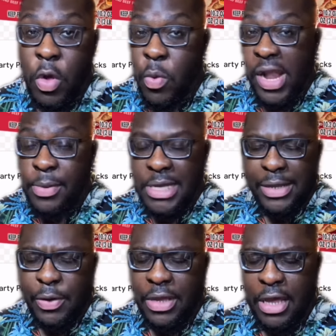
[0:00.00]
When I was a
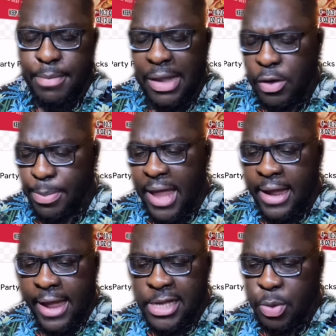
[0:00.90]
little kid, my little
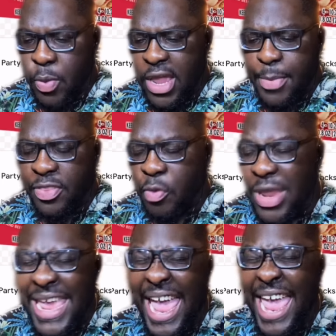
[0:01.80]
black ass would wake up at
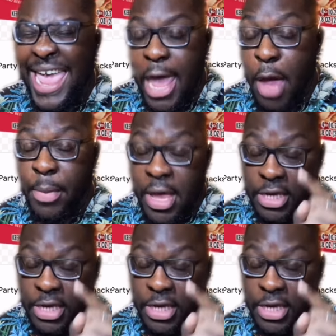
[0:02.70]
3 a.m.